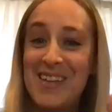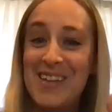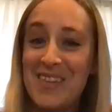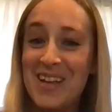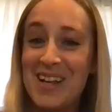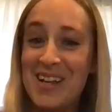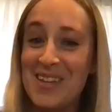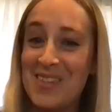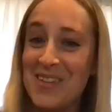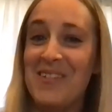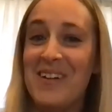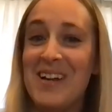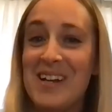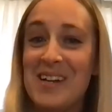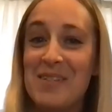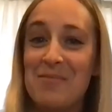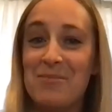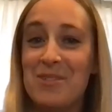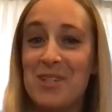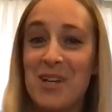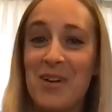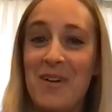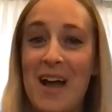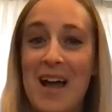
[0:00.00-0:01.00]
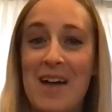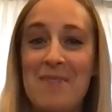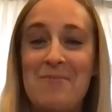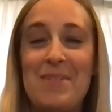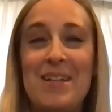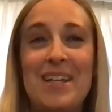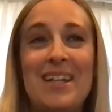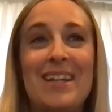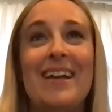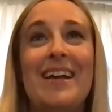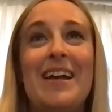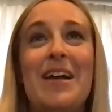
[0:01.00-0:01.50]
like they're in. I'm so
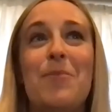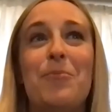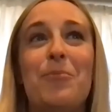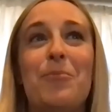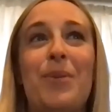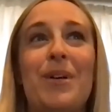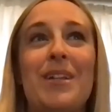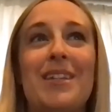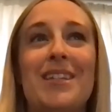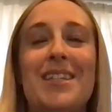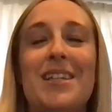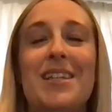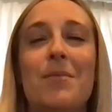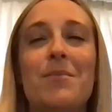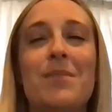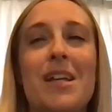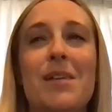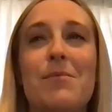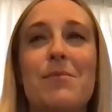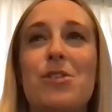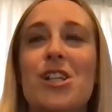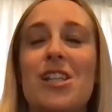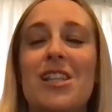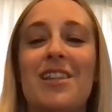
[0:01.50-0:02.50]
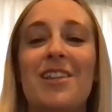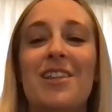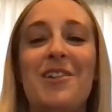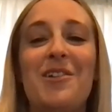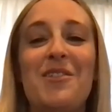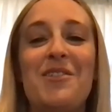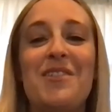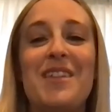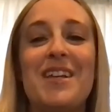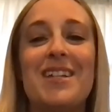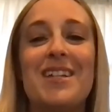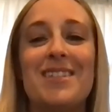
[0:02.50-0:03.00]
happy. But sometimes just
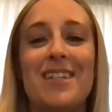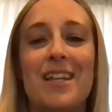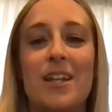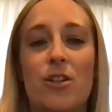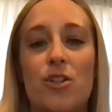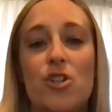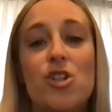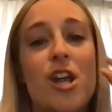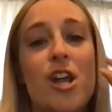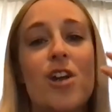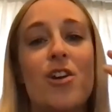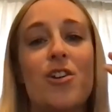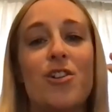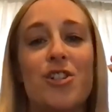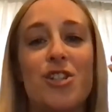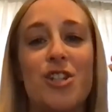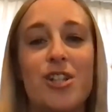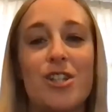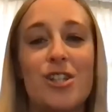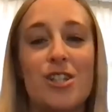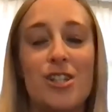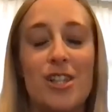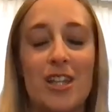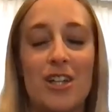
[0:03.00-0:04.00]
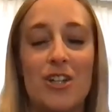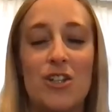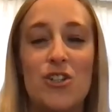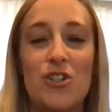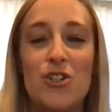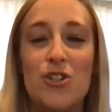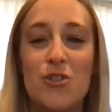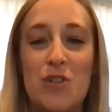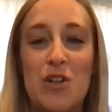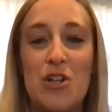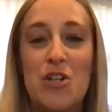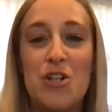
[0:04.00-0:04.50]
little things like chairs just like
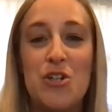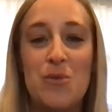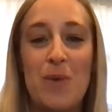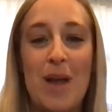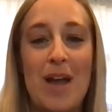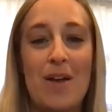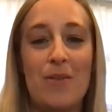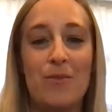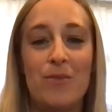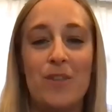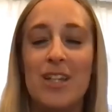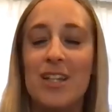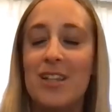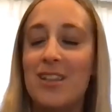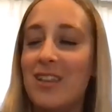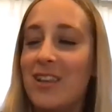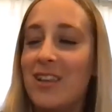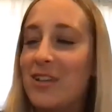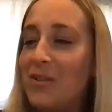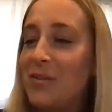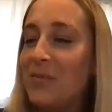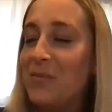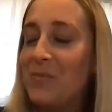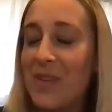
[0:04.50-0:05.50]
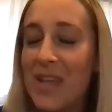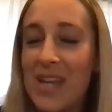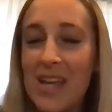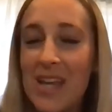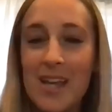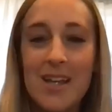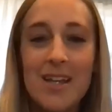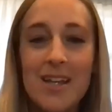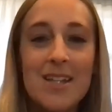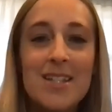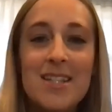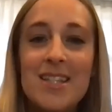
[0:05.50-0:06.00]
stress you out, like little
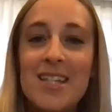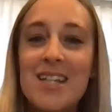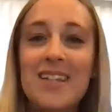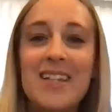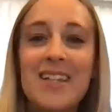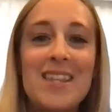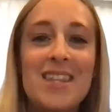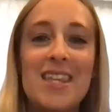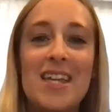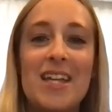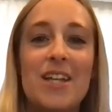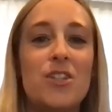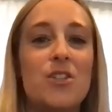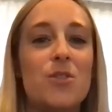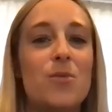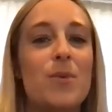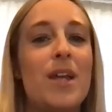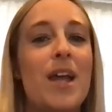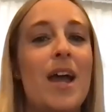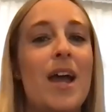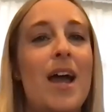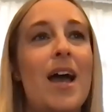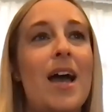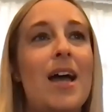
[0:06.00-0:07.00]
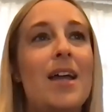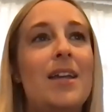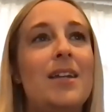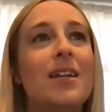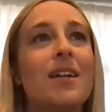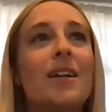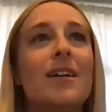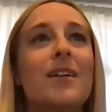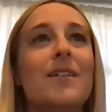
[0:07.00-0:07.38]
silly things. We had,